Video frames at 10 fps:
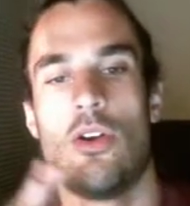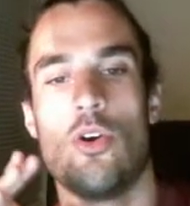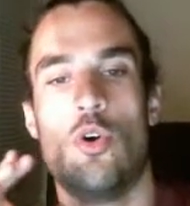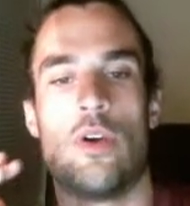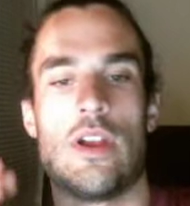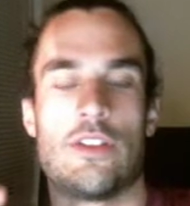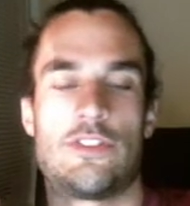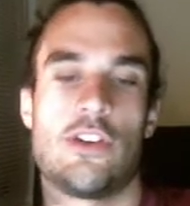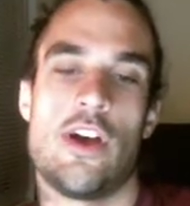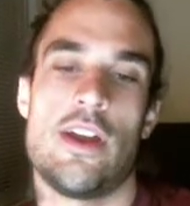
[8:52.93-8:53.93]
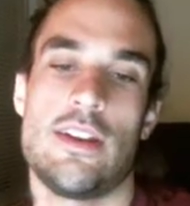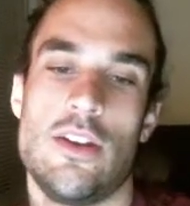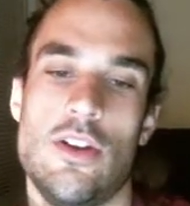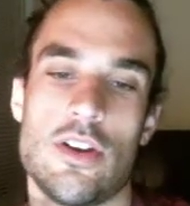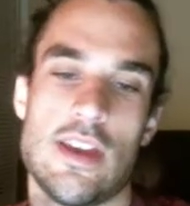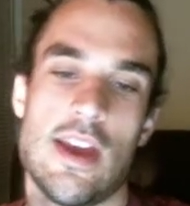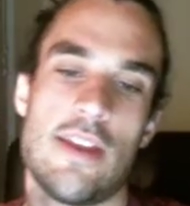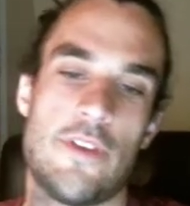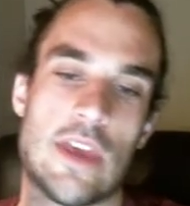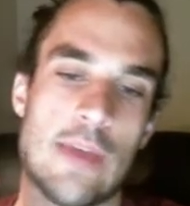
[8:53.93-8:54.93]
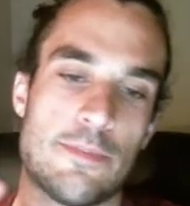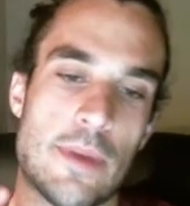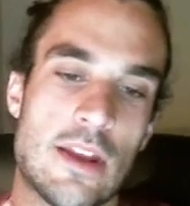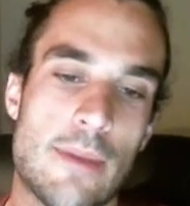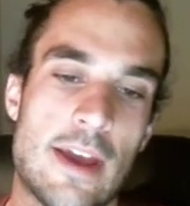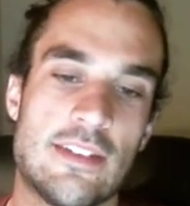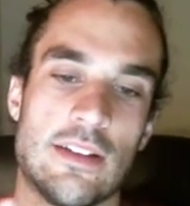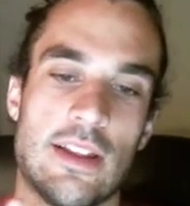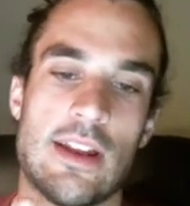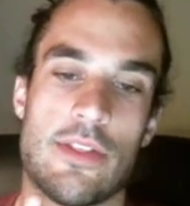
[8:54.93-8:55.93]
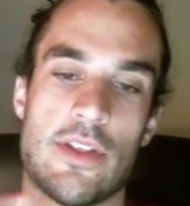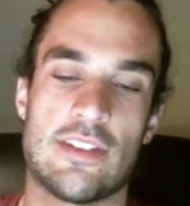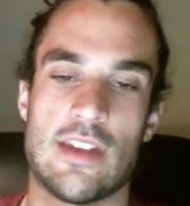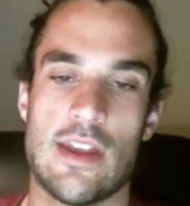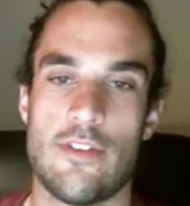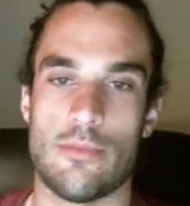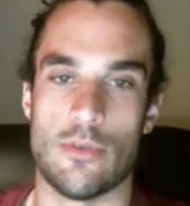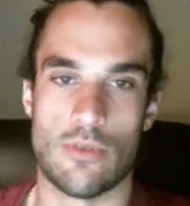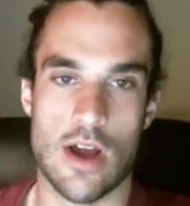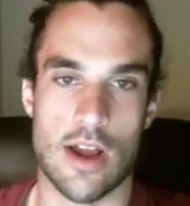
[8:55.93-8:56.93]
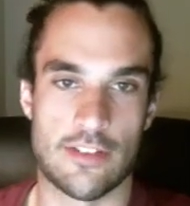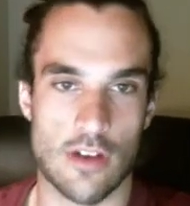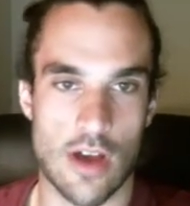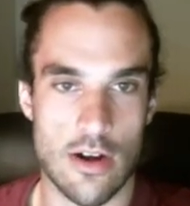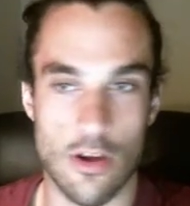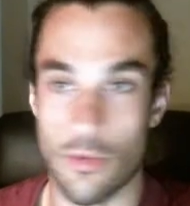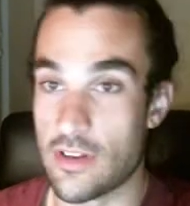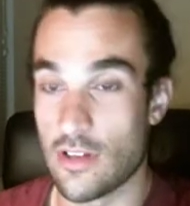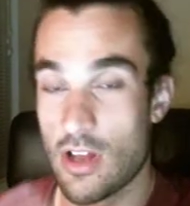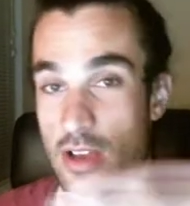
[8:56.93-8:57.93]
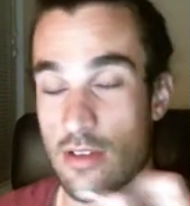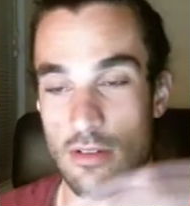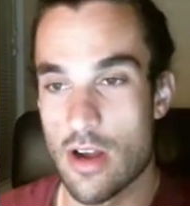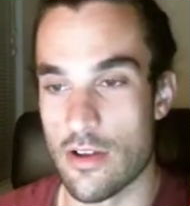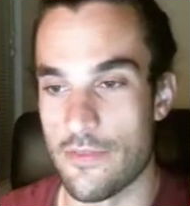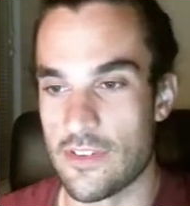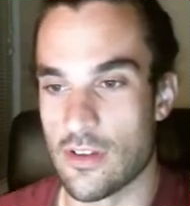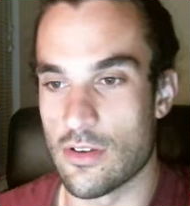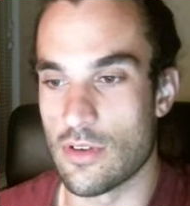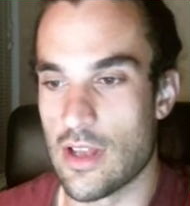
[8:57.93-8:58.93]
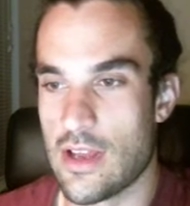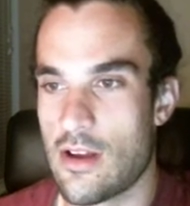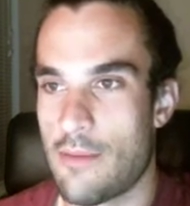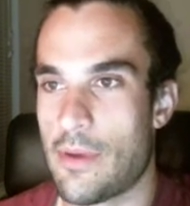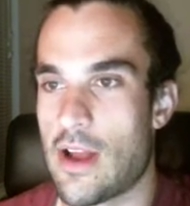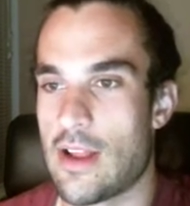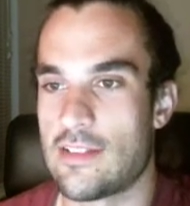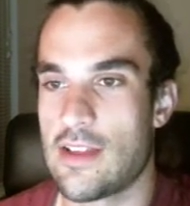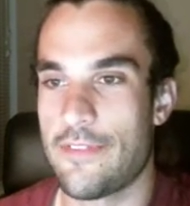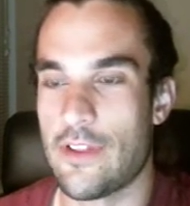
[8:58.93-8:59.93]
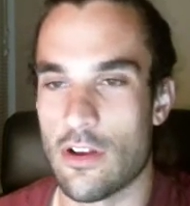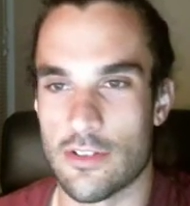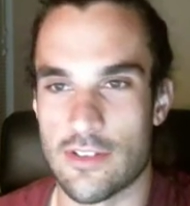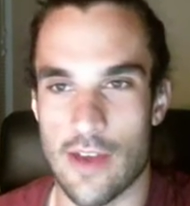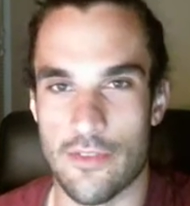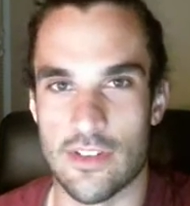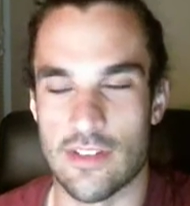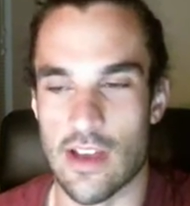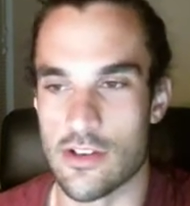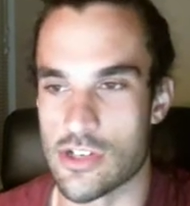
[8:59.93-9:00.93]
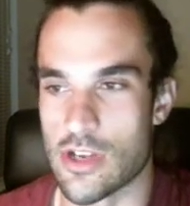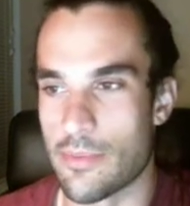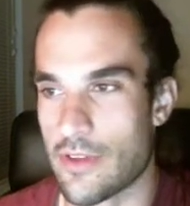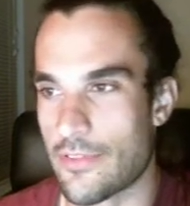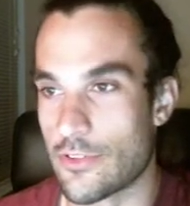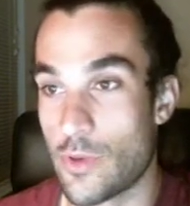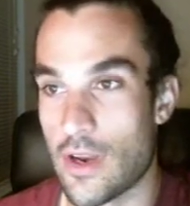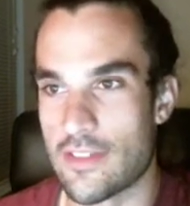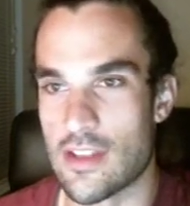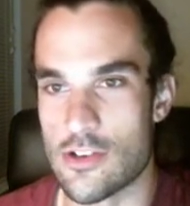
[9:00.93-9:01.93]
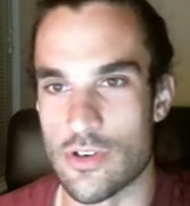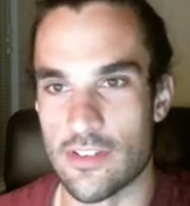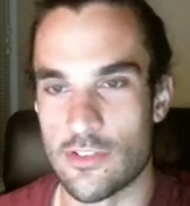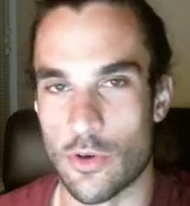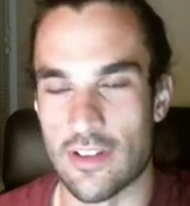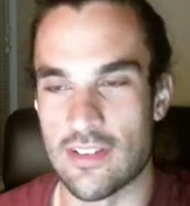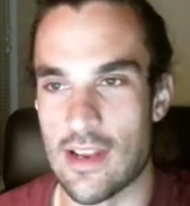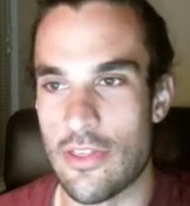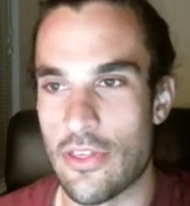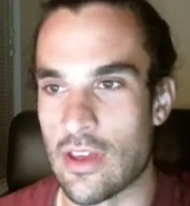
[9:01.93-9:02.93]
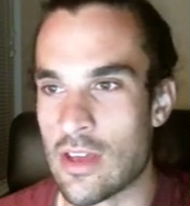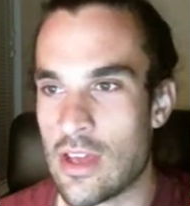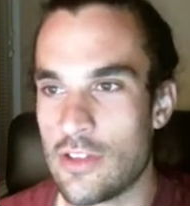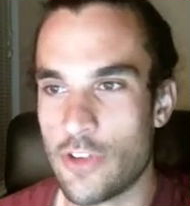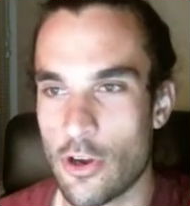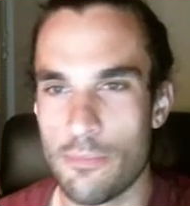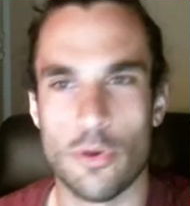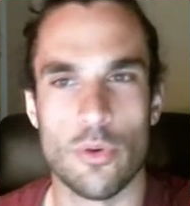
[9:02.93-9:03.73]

Uria Turd, not yet. If he keeps being an amazing leader, then it's inevitable. Right, so I don't know what he's like. I don't know if he's a good leader, but it's definitely not good to have a dictatorship. If the 20th century has taught us anything, don't put